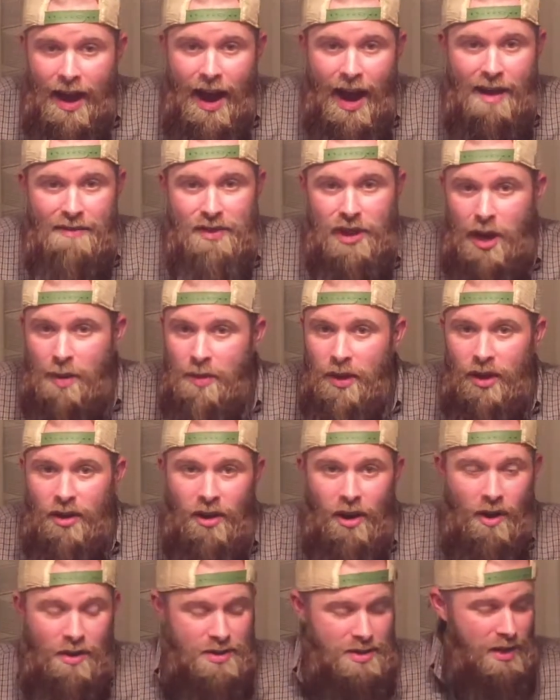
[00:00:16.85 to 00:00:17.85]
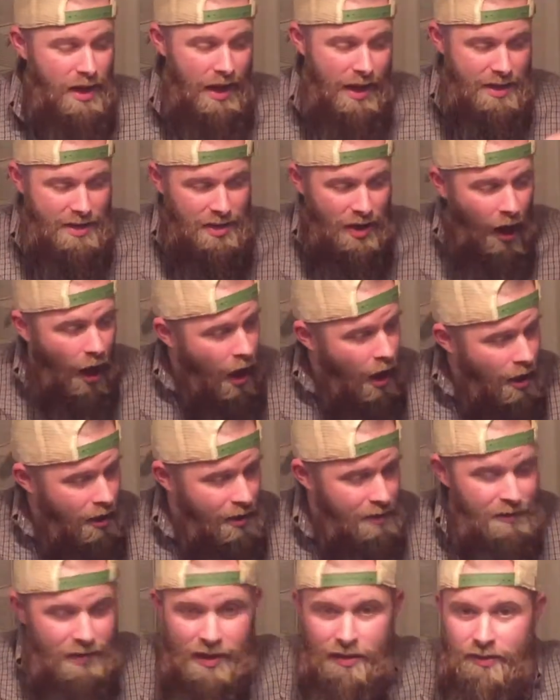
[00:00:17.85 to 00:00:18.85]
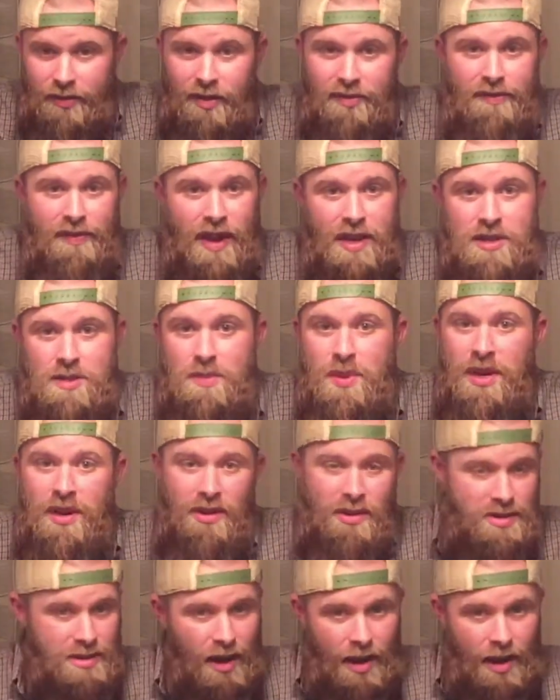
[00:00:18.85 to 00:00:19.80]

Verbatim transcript: I've come across a ton of different fest beers,